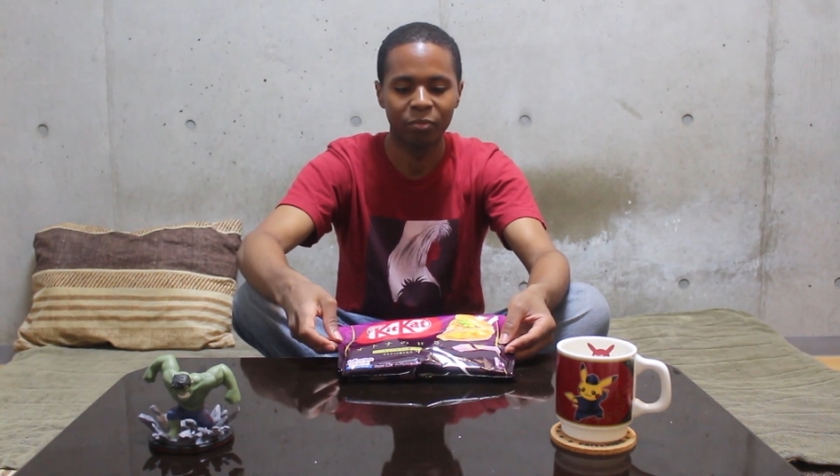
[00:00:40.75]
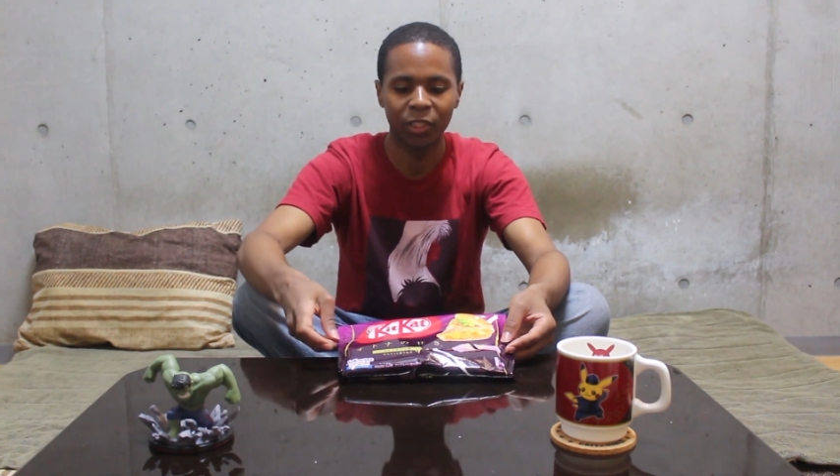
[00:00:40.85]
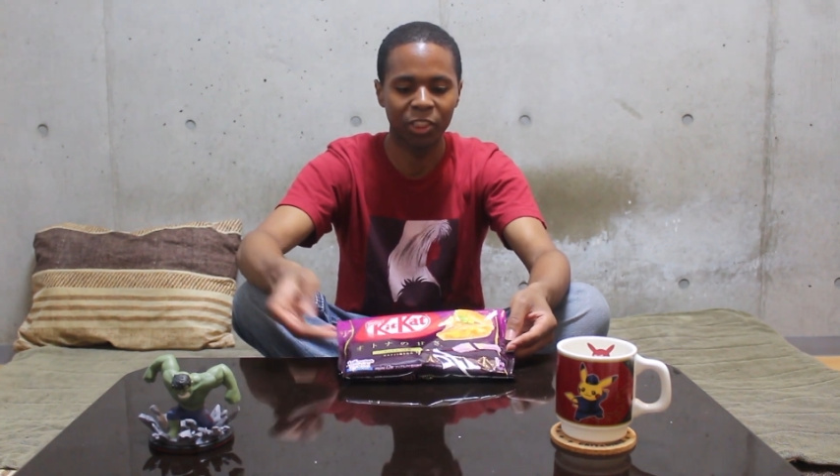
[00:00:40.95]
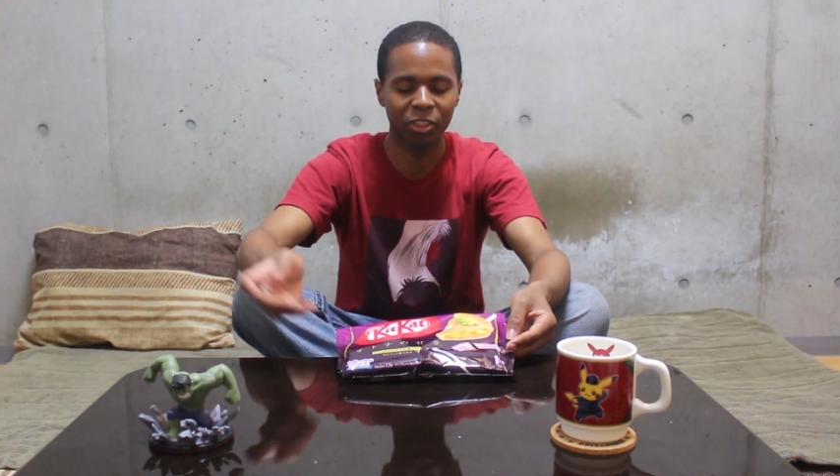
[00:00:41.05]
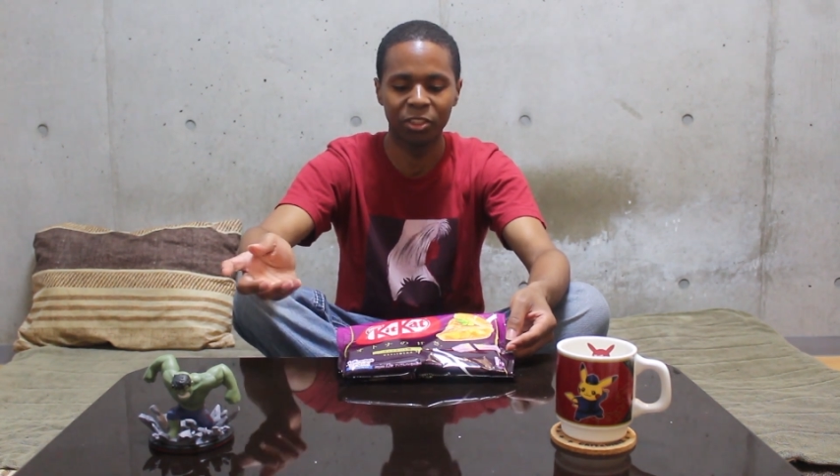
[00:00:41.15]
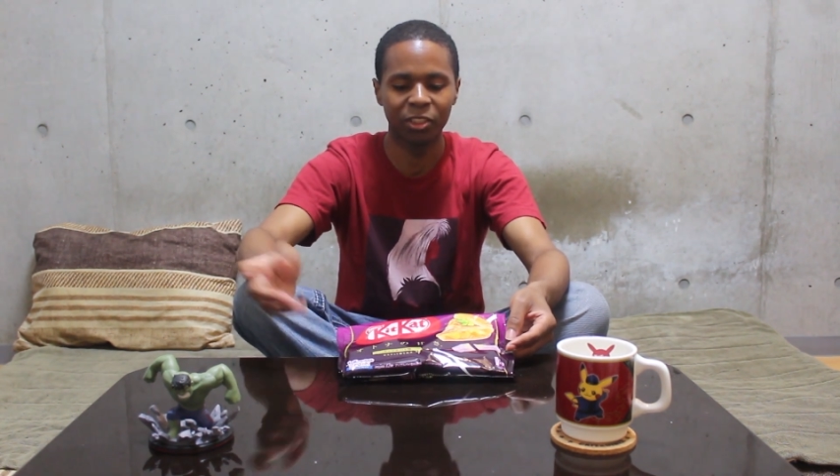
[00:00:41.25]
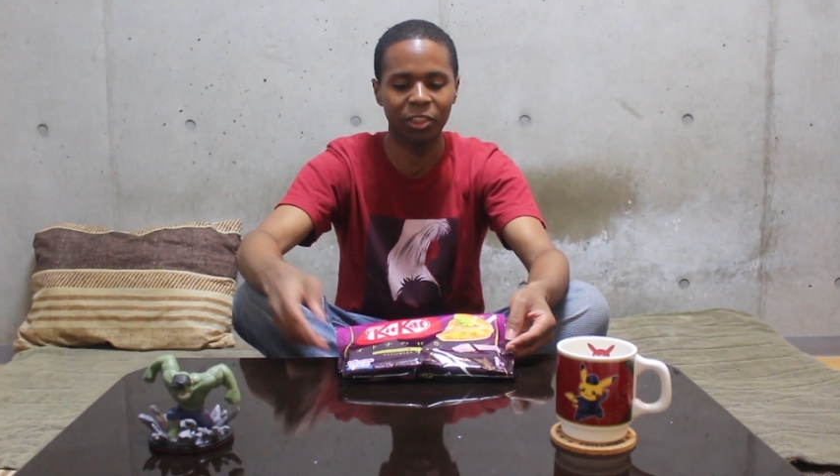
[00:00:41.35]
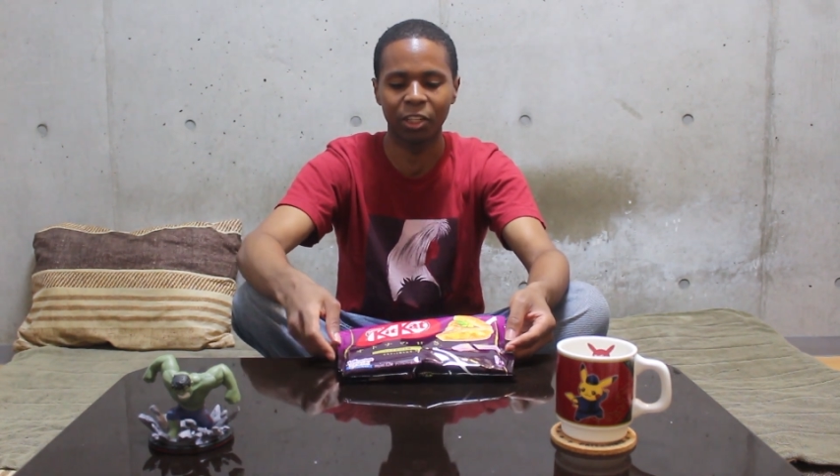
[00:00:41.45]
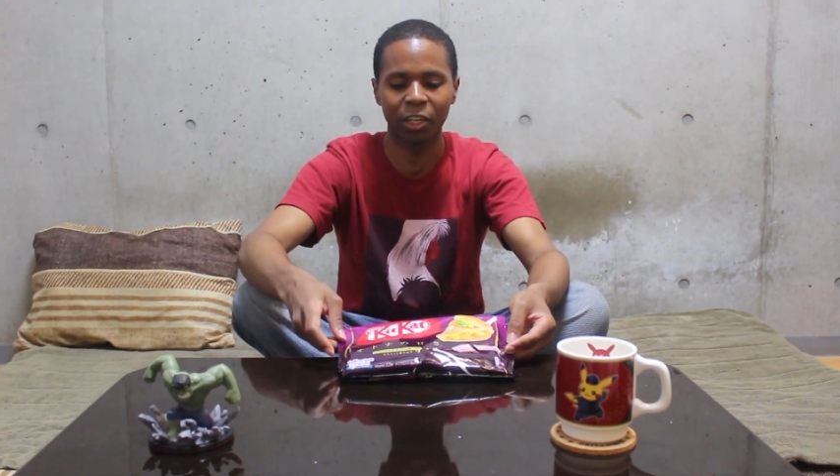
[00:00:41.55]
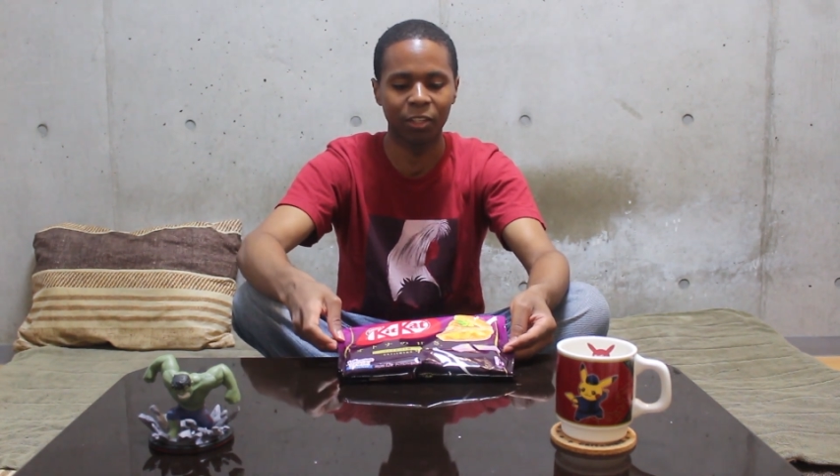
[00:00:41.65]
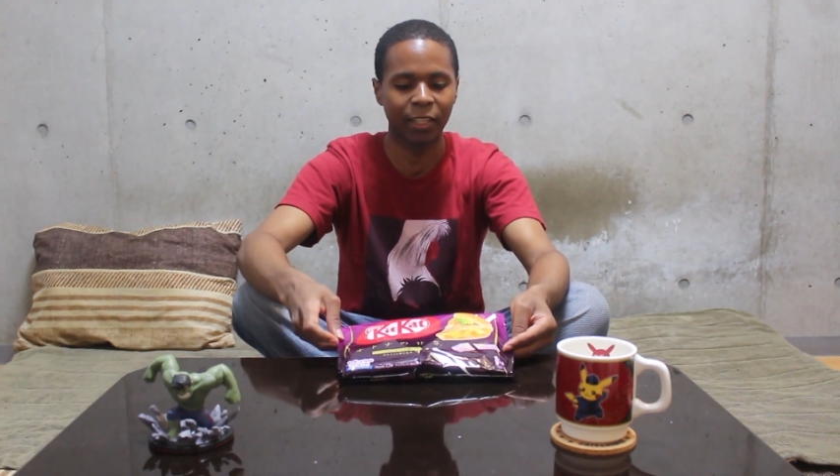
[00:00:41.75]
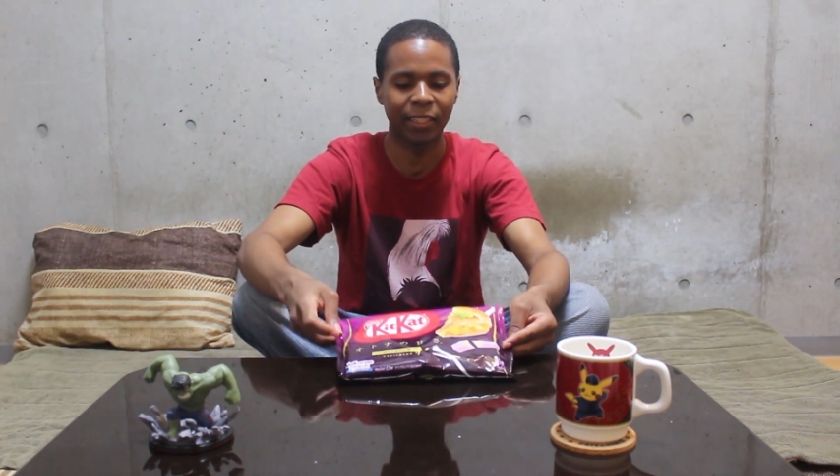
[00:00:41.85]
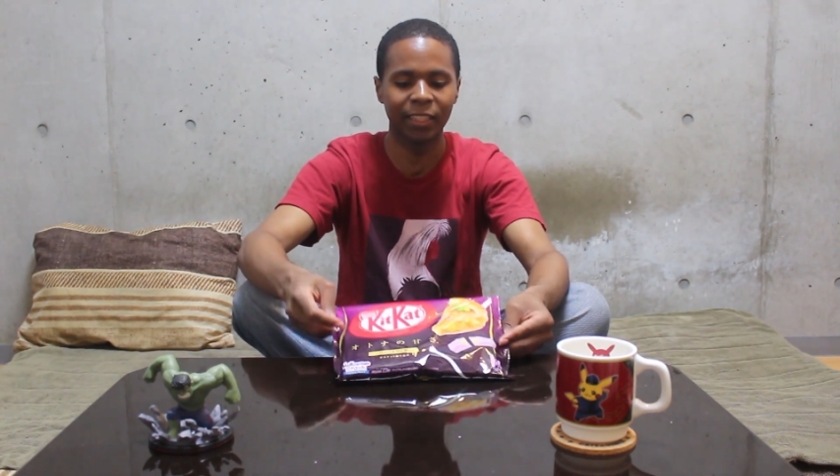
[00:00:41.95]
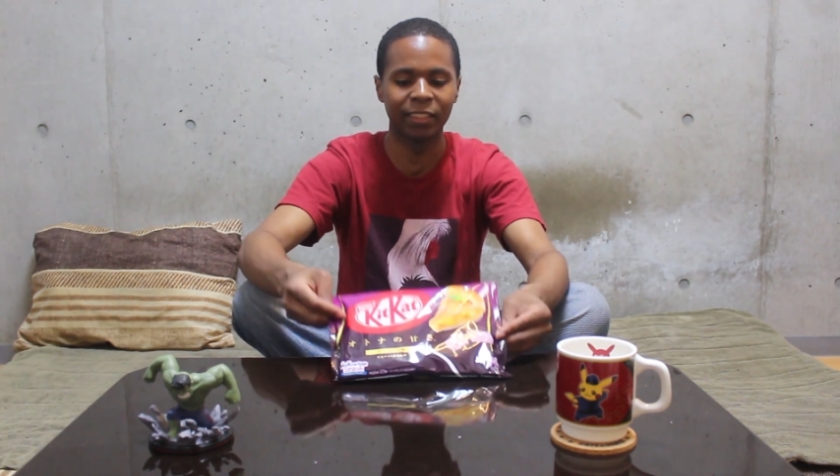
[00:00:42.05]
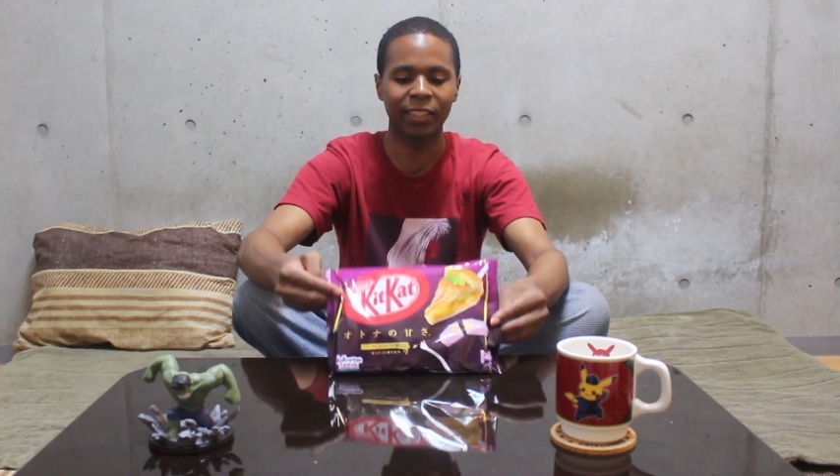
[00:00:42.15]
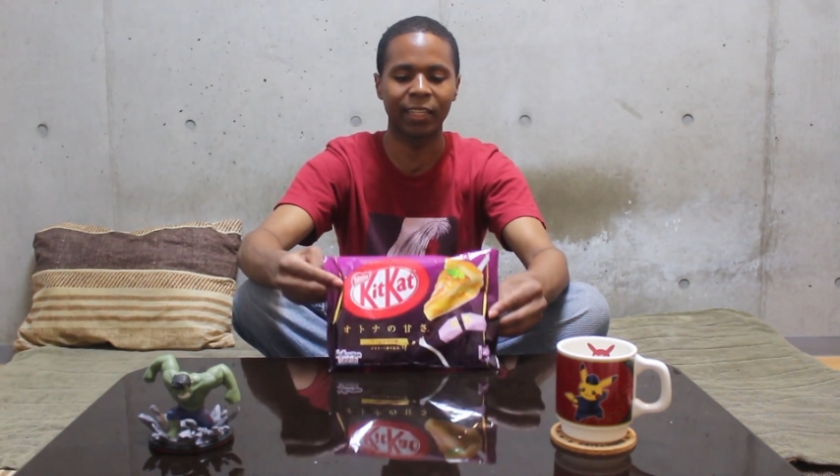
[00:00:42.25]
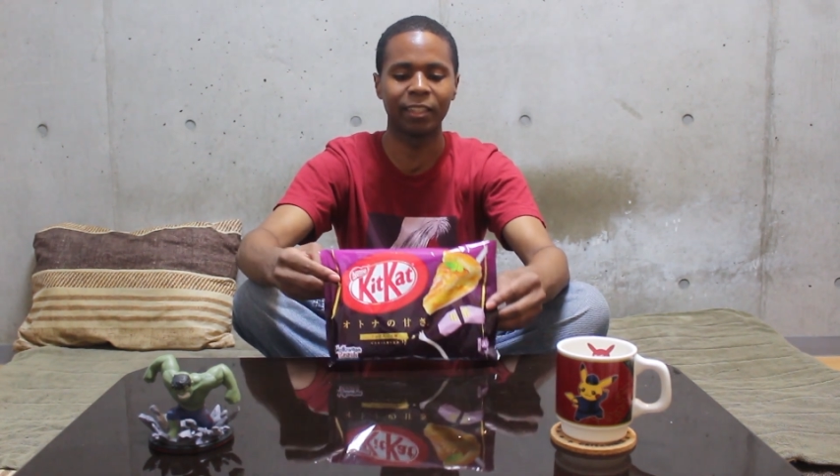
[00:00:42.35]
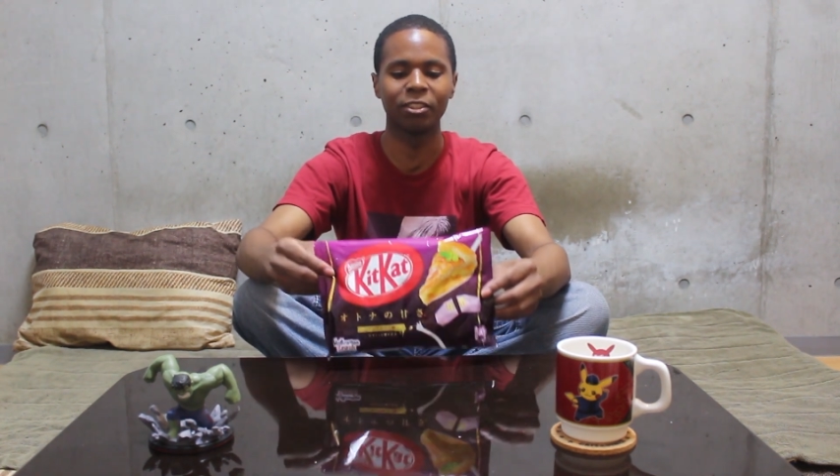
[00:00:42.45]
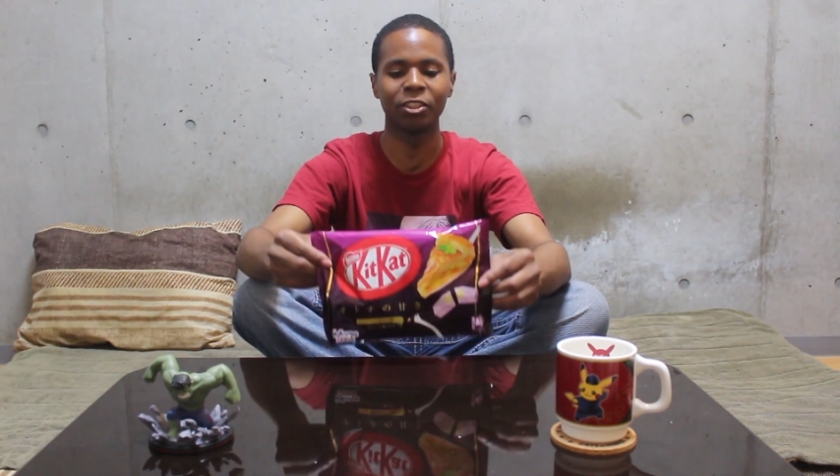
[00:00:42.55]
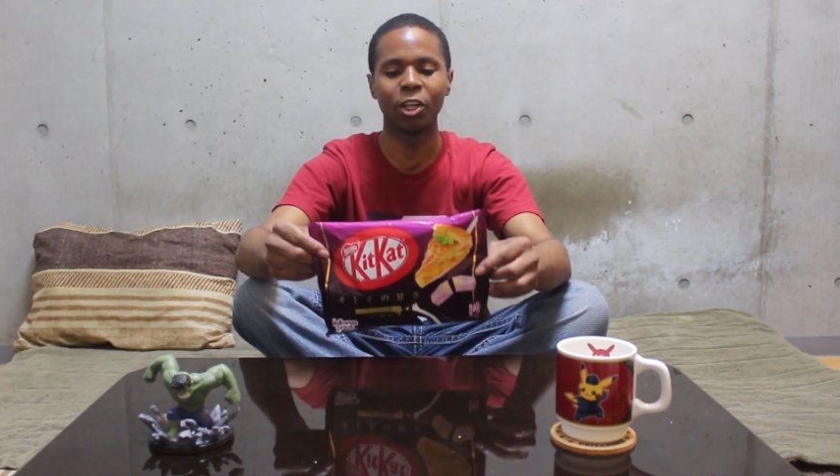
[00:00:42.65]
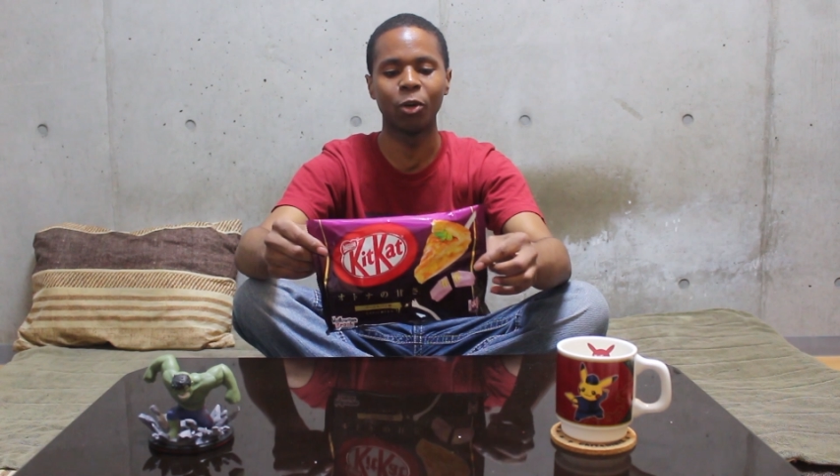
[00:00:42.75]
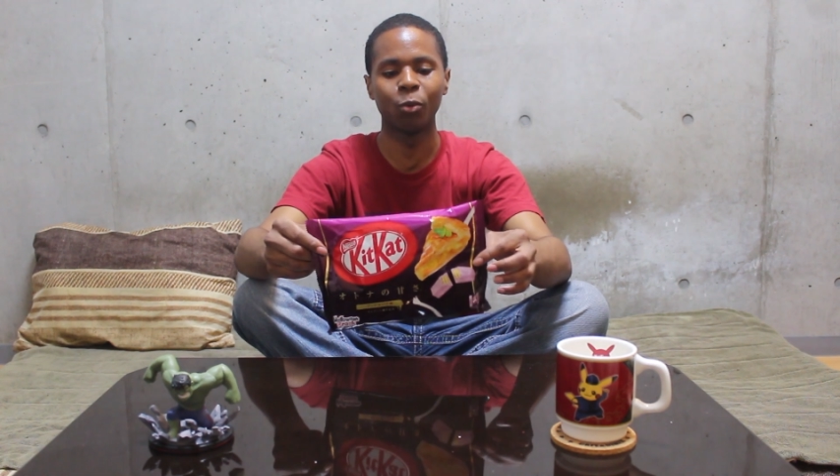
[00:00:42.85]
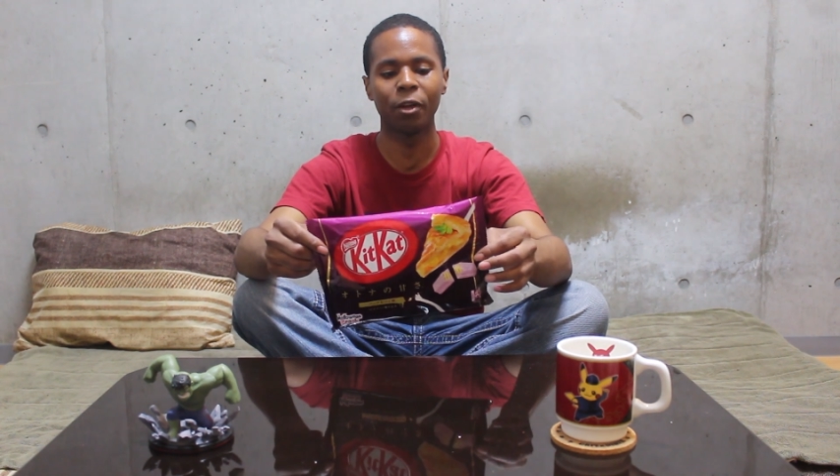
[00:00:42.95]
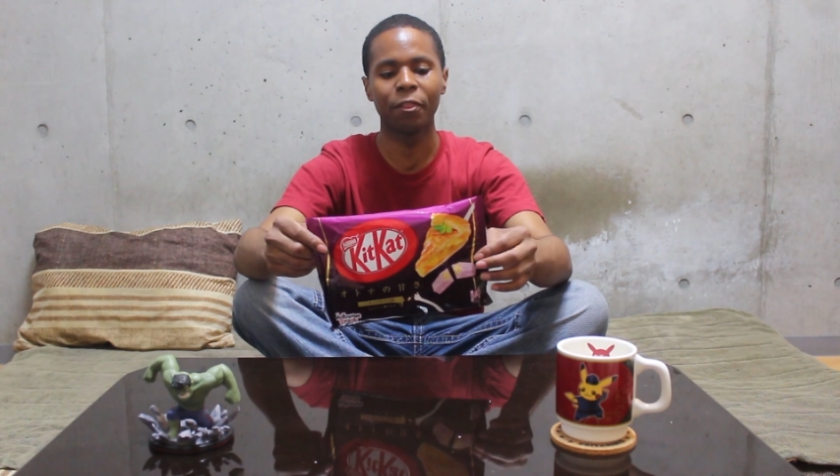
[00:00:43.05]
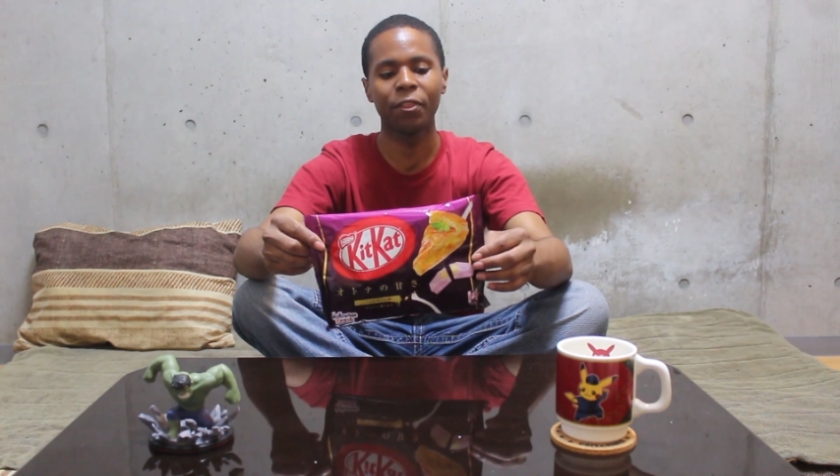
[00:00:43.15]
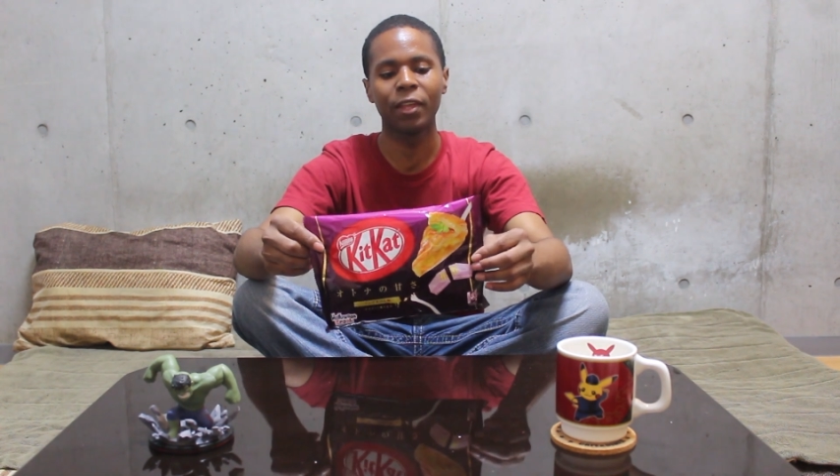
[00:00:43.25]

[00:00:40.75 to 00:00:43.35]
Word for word: this is just the color that they decided to go with.